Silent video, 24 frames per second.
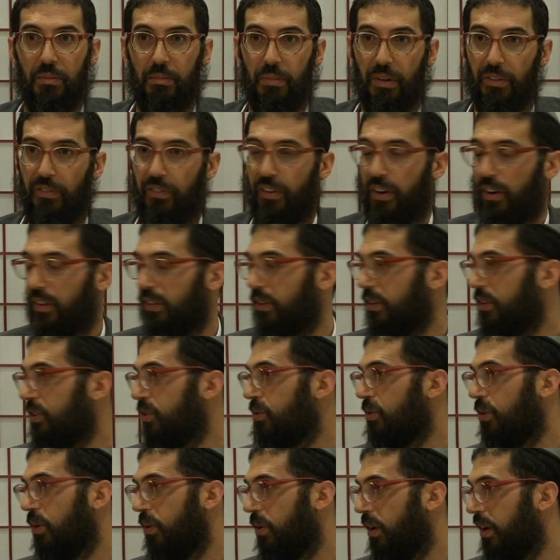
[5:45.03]
my father,
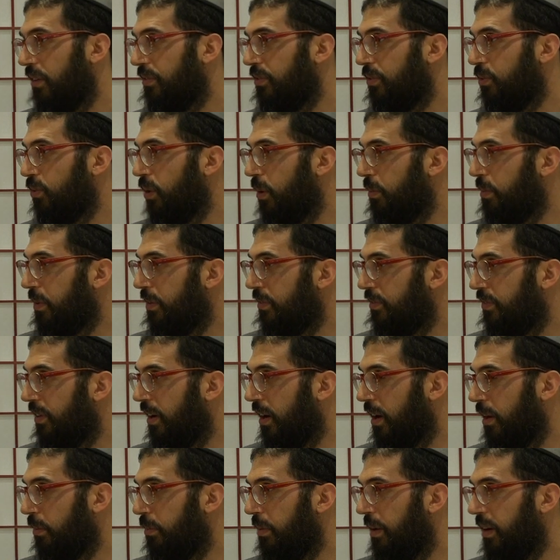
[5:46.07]
his whole life grew up in
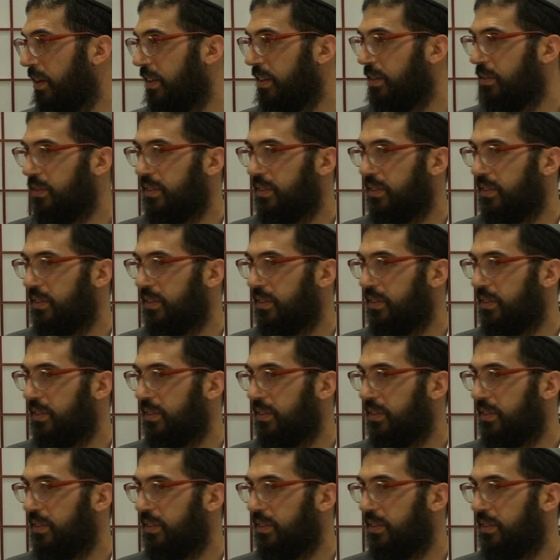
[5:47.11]
Kfar